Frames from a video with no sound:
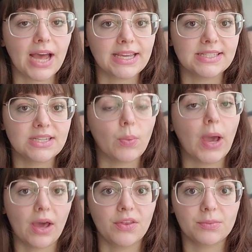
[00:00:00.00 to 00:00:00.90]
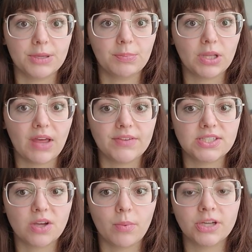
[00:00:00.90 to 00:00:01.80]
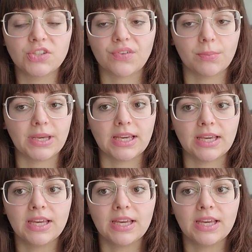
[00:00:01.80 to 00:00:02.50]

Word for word: I can see why other people love it so much for me.